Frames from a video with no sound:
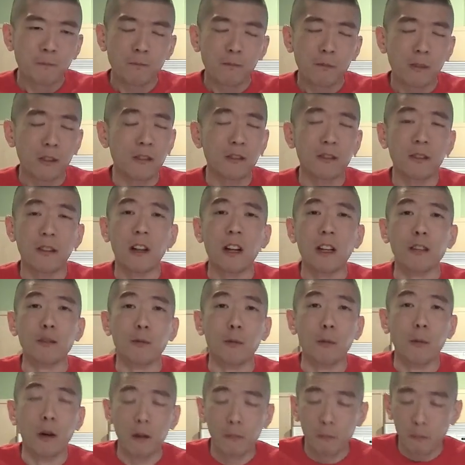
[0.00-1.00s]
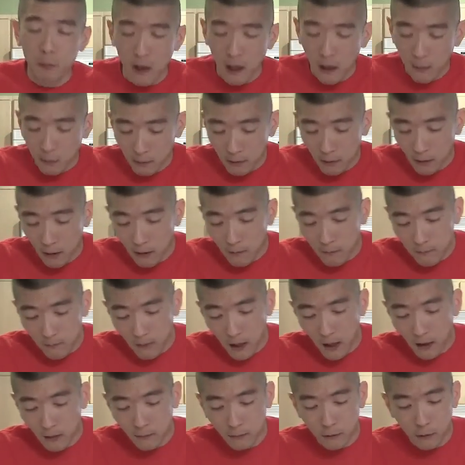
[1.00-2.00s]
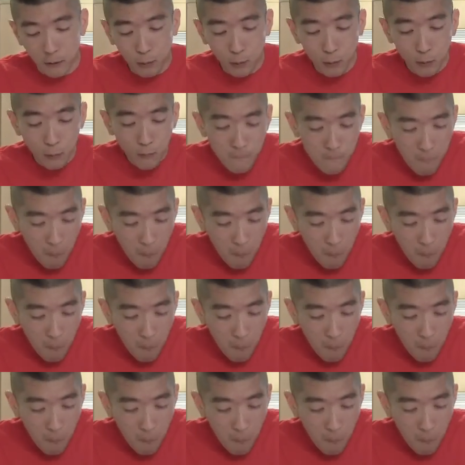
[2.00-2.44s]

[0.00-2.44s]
This guy has one Pop-Tart, not two.